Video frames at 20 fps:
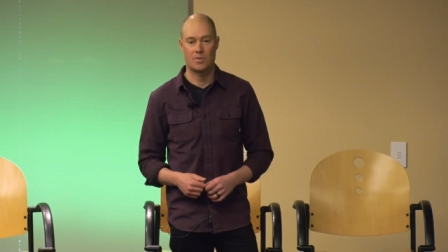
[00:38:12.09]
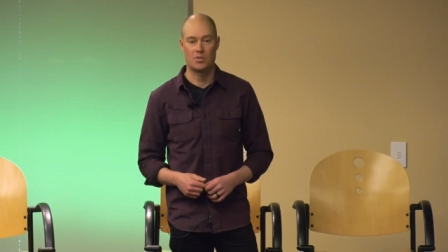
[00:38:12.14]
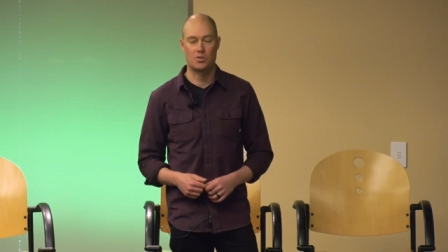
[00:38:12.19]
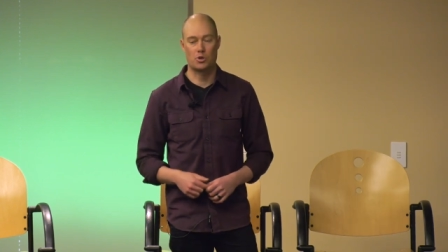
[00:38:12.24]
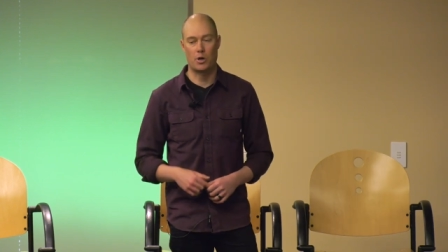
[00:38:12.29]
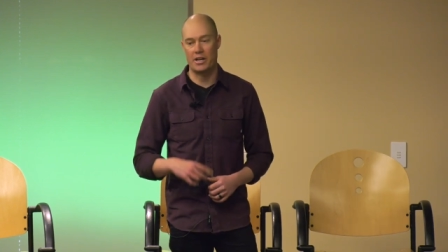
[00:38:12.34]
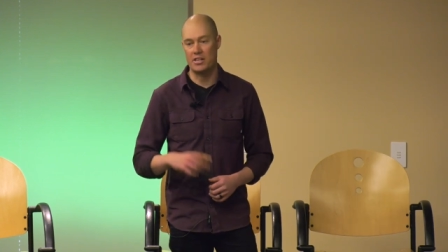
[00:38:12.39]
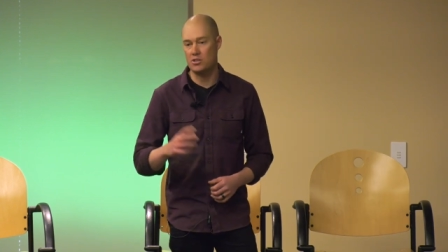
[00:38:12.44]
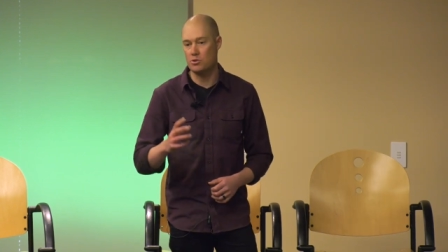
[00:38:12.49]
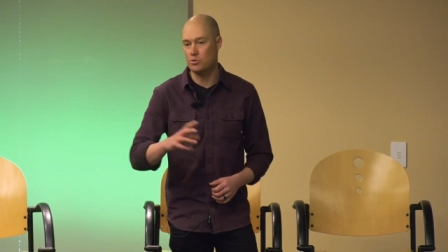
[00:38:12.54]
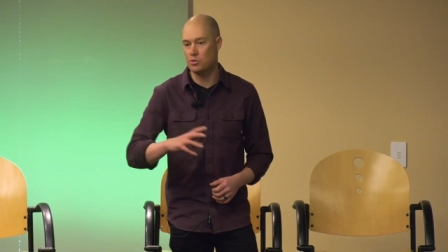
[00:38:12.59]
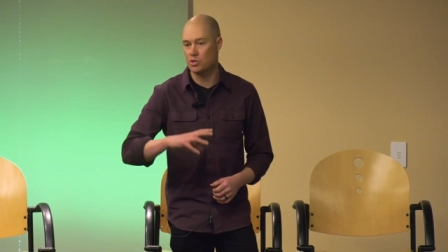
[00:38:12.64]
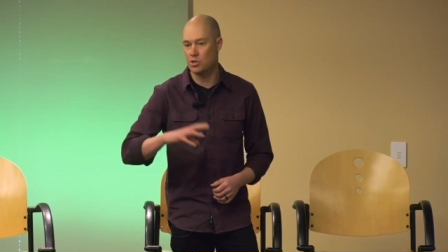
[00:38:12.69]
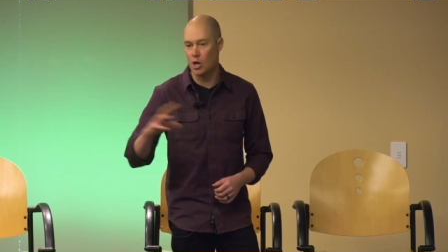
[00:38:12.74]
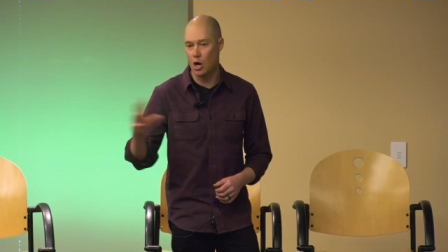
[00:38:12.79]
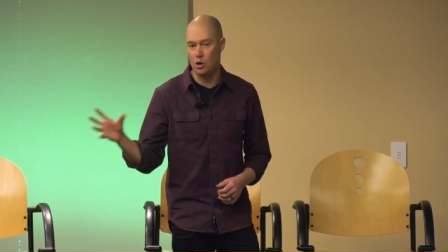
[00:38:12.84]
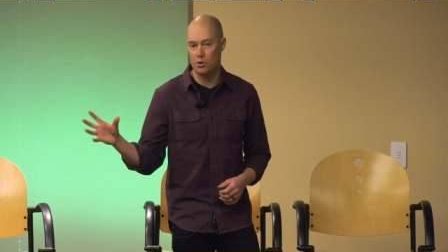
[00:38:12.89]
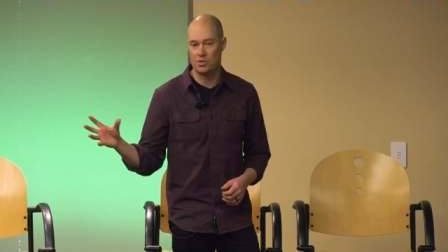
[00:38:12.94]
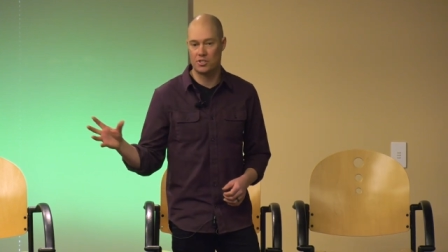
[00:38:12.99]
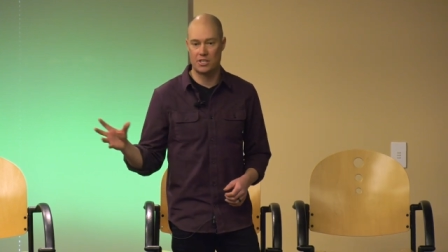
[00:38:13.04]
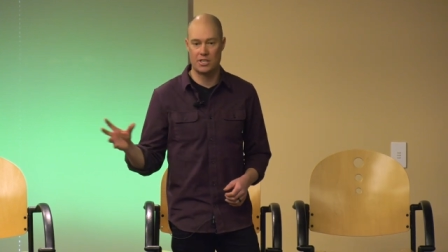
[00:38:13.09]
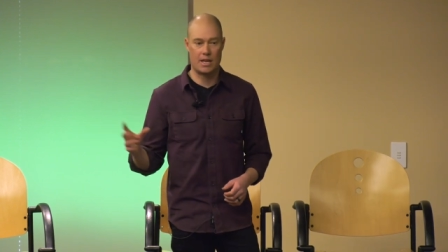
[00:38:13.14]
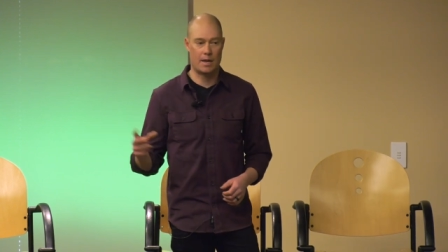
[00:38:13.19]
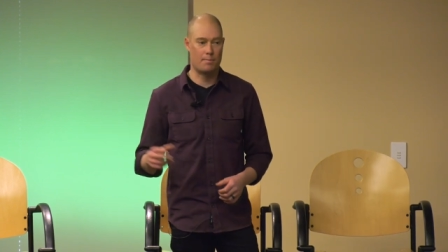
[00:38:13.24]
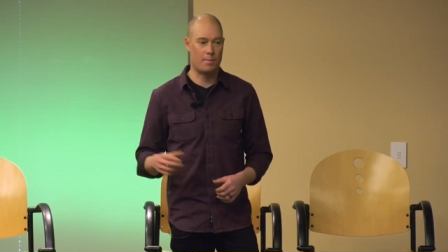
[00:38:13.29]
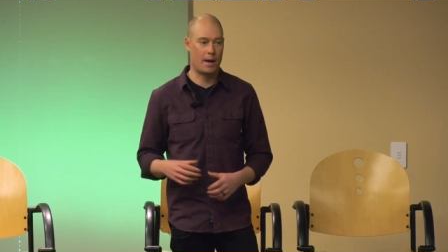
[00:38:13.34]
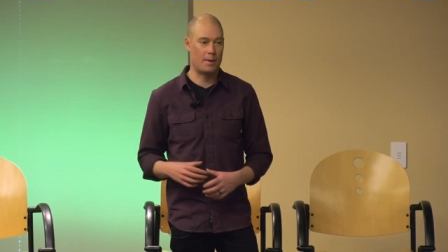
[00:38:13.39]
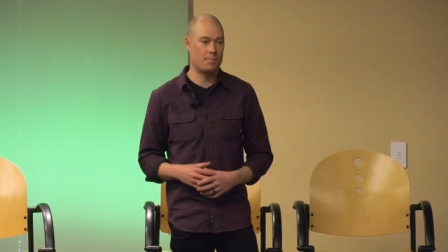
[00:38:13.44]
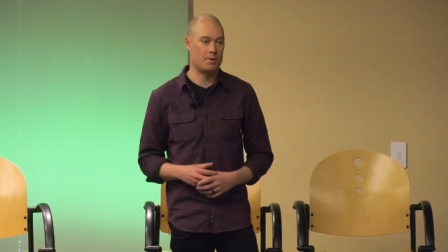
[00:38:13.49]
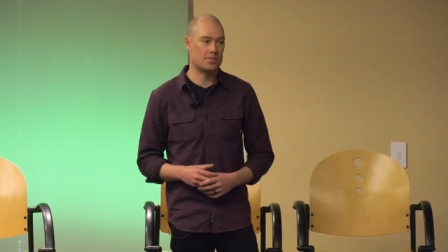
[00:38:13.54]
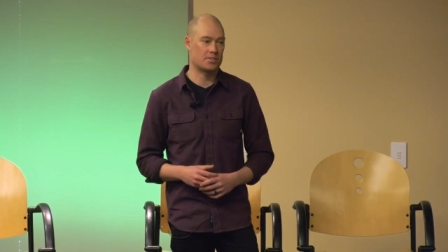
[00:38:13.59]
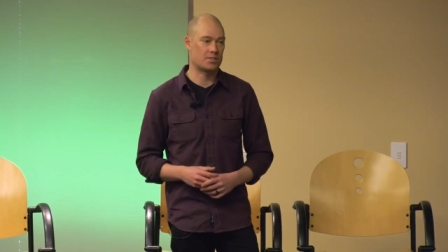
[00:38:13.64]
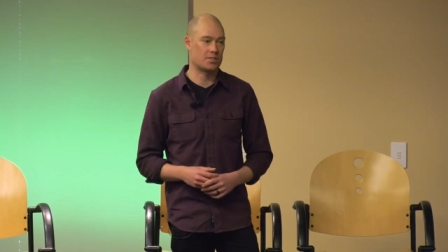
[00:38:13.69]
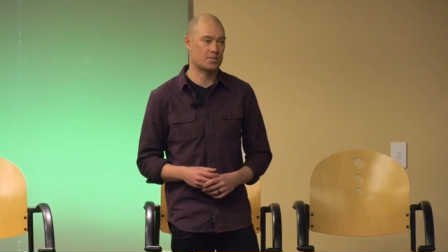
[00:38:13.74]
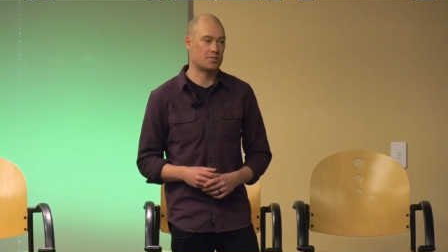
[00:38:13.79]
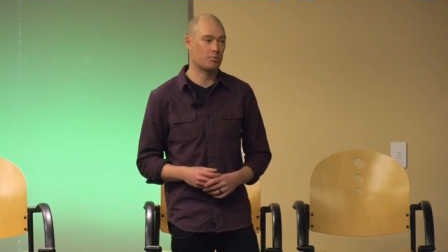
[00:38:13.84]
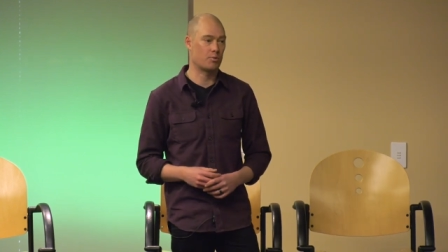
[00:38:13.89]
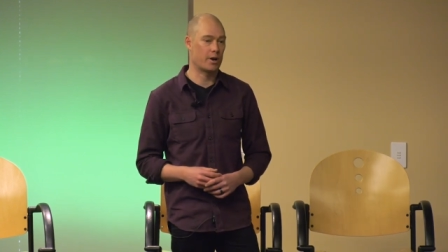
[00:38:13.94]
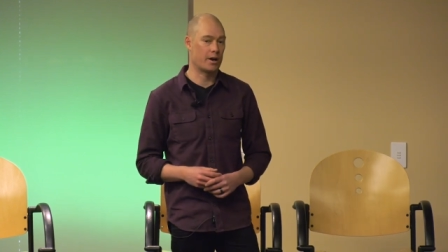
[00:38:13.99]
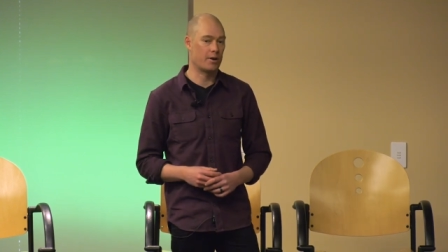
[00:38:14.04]
So I used those to get my
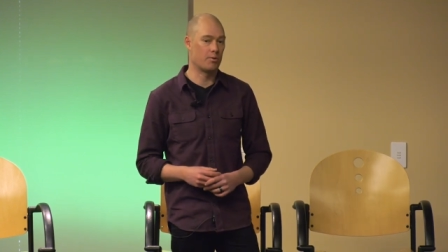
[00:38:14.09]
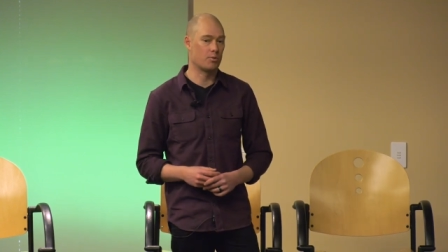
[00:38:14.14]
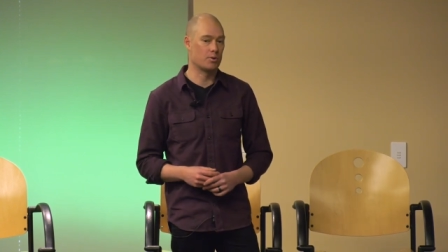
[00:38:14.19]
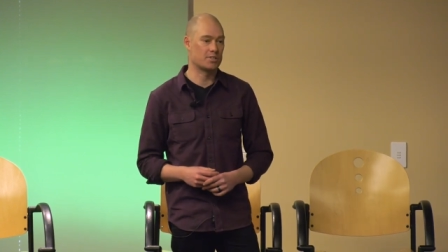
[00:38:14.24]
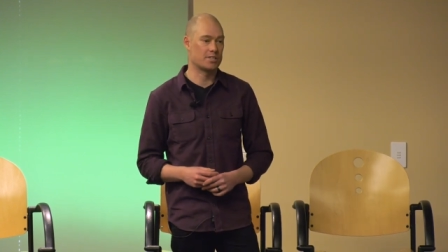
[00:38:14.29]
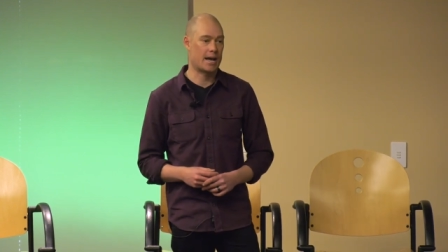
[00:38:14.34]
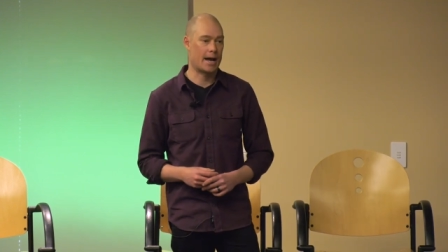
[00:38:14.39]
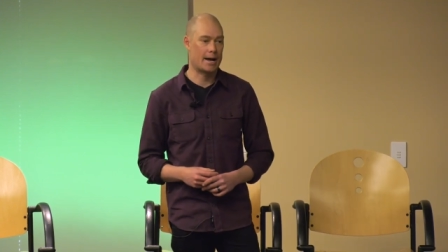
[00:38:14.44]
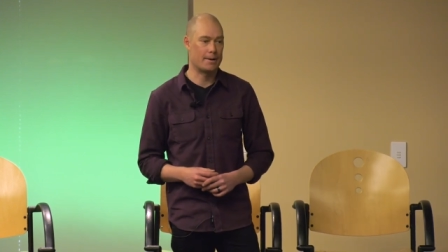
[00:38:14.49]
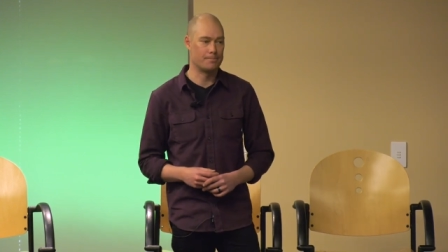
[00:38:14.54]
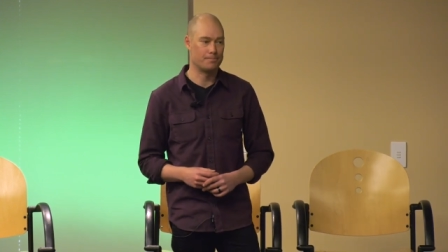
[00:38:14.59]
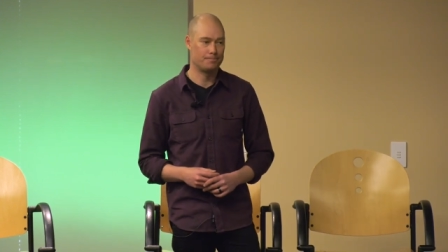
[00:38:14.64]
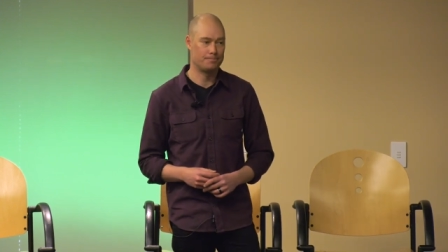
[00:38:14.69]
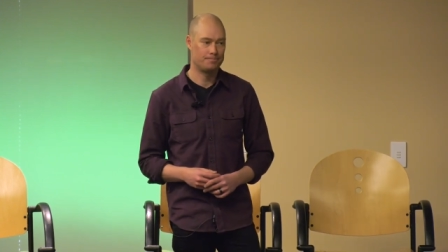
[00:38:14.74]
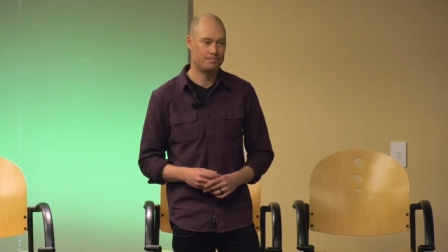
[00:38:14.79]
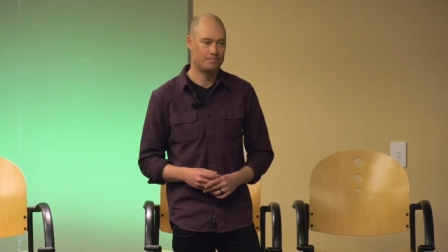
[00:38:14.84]
business where it was at.